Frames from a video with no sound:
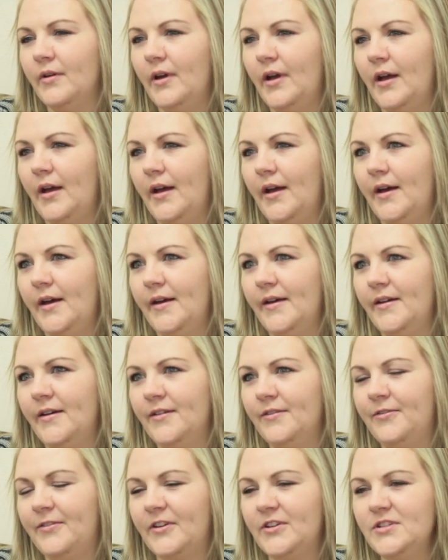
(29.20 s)

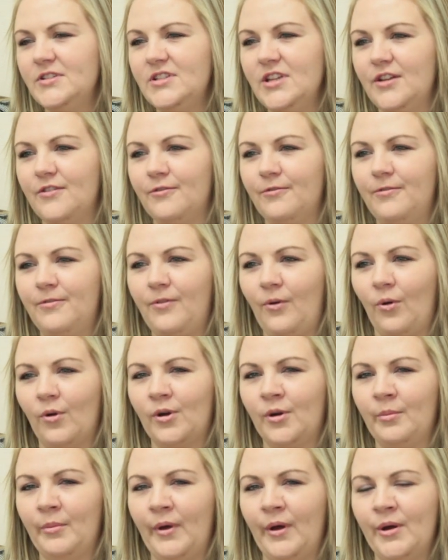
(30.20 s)
Uh, first and
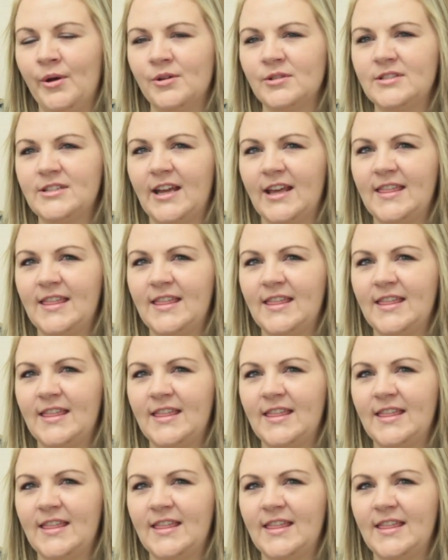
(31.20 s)
foremost,